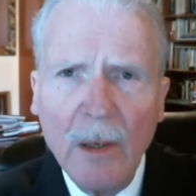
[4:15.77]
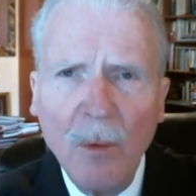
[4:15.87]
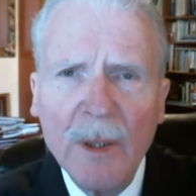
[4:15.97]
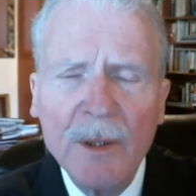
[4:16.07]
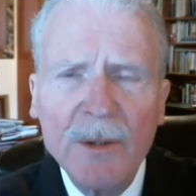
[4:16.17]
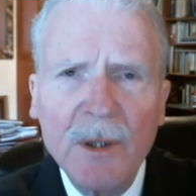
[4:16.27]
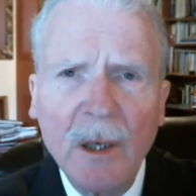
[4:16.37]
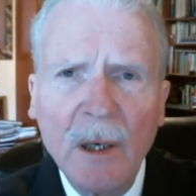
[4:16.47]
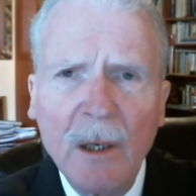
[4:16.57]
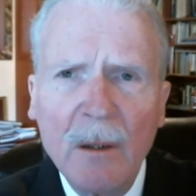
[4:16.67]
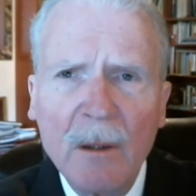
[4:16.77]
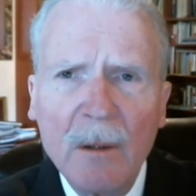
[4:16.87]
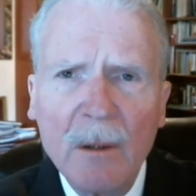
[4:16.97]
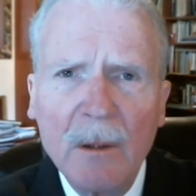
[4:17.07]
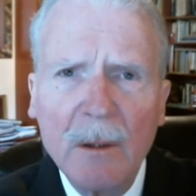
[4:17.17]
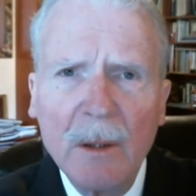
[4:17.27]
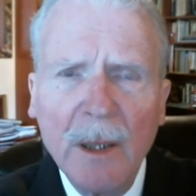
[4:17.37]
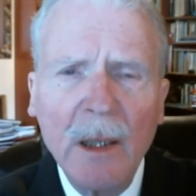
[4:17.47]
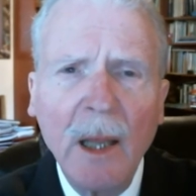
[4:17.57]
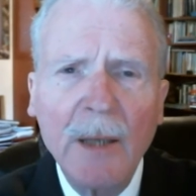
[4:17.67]
What is their
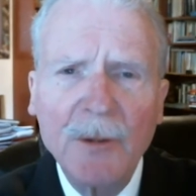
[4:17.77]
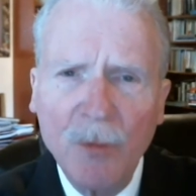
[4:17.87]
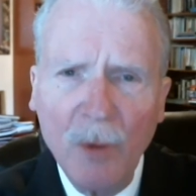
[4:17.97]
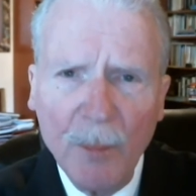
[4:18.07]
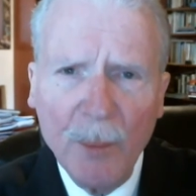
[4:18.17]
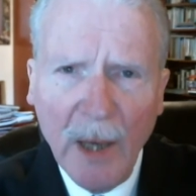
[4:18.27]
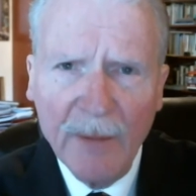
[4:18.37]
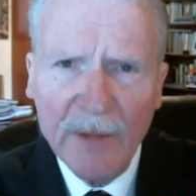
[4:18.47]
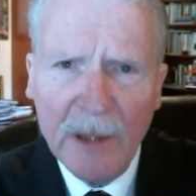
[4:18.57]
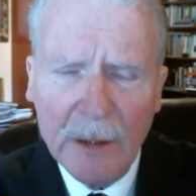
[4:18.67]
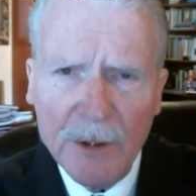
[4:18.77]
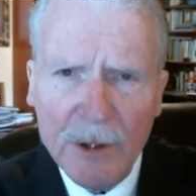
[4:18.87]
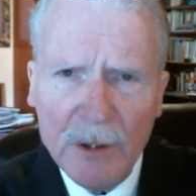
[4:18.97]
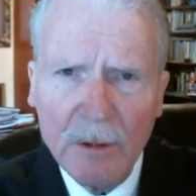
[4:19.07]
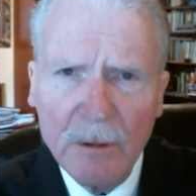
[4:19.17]
intellectual provenance?